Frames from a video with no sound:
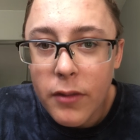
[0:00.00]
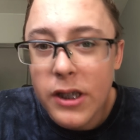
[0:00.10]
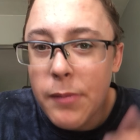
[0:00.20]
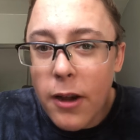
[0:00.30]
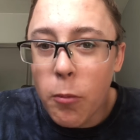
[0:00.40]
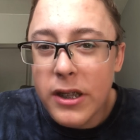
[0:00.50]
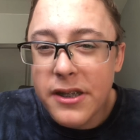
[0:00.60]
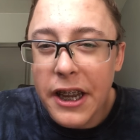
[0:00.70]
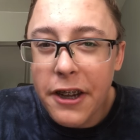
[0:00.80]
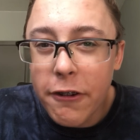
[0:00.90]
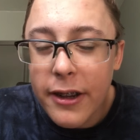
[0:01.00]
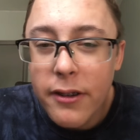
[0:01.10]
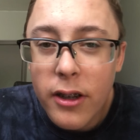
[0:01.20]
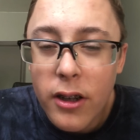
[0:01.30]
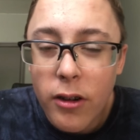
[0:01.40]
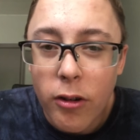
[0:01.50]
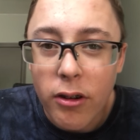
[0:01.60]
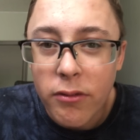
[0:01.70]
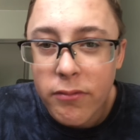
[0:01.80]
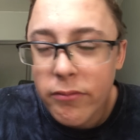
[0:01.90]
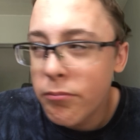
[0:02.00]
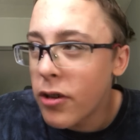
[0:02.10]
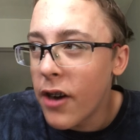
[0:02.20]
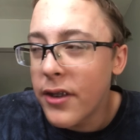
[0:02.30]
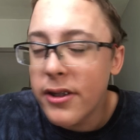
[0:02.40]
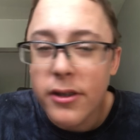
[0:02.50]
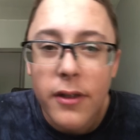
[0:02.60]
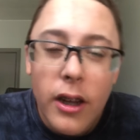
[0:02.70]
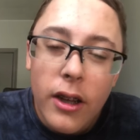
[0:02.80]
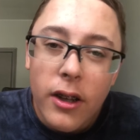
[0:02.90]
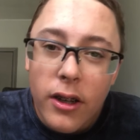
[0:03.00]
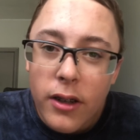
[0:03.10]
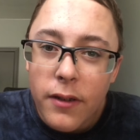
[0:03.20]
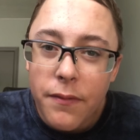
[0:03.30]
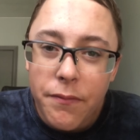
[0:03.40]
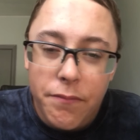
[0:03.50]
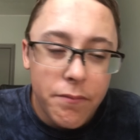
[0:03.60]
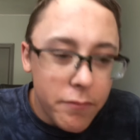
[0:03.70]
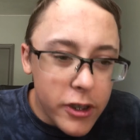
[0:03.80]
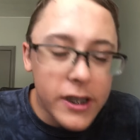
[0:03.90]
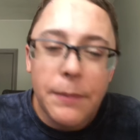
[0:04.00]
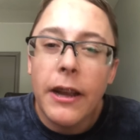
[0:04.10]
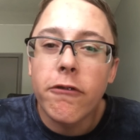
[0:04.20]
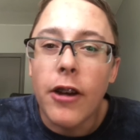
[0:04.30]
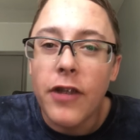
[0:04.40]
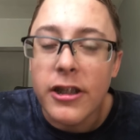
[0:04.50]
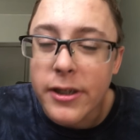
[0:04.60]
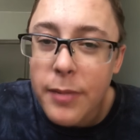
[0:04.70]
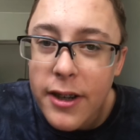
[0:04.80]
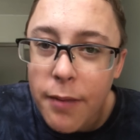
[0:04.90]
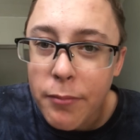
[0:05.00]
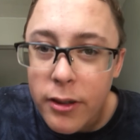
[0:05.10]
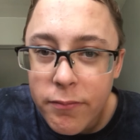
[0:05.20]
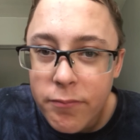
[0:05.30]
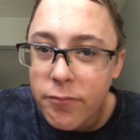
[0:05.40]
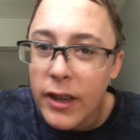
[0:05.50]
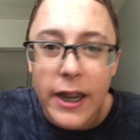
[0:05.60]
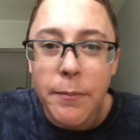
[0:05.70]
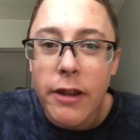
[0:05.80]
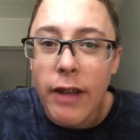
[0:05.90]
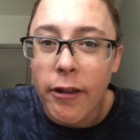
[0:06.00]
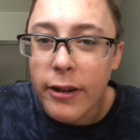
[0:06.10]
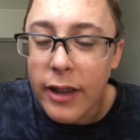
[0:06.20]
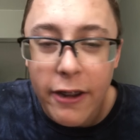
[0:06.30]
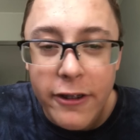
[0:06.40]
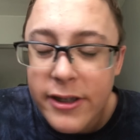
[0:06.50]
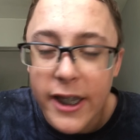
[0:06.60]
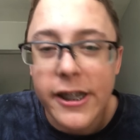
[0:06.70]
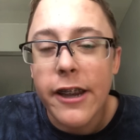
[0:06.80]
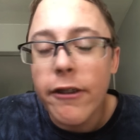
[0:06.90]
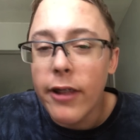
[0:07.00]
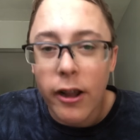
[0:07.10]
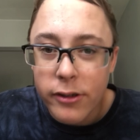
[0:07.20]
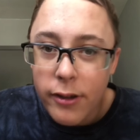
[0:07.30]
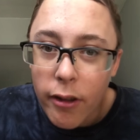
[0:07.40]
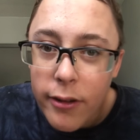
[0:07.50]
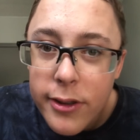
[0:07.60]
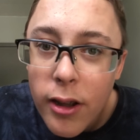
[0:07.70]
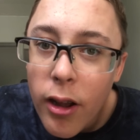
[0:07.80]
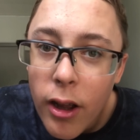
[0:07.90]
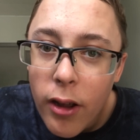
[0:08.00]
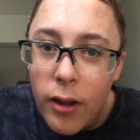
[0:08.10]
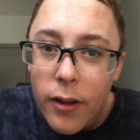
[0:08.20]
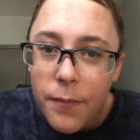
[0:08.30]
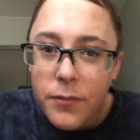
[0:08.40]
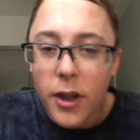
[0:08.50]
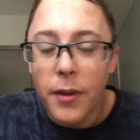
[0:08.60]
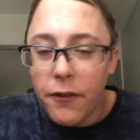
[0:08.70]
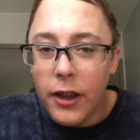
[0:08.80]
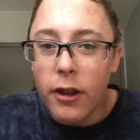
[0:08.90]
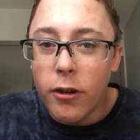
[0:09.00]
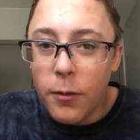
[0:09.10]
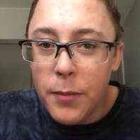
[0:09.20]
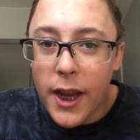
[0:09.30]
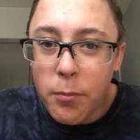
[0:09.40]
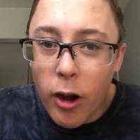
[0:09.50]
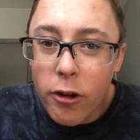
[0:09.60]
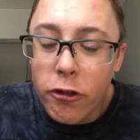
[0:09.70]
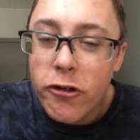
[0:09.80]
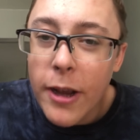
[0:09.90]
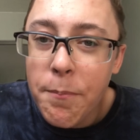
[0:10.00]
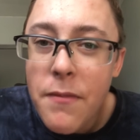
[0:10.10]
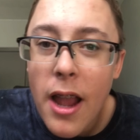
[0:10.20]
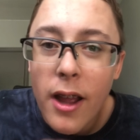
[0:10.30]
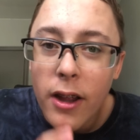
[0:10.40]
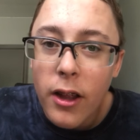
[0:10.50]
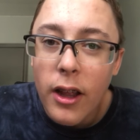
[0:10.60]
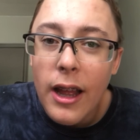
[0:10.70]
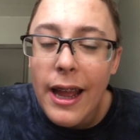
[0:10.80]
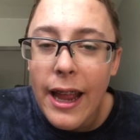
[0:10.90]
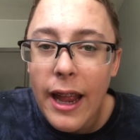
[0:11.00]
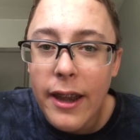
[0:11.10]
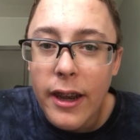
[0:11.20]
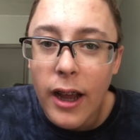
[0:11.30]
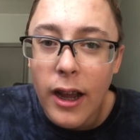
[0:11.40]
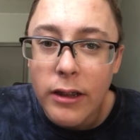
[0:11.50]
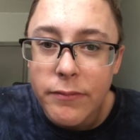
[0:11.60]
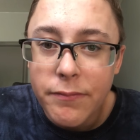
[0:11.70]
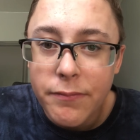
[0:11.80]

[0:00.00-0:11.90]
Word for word: doesn't matter what state you're in or province. Just give me a rough estimate number. It can be rounded, like $62,000. Tell me your vehicle, make, model, trim, and, uh,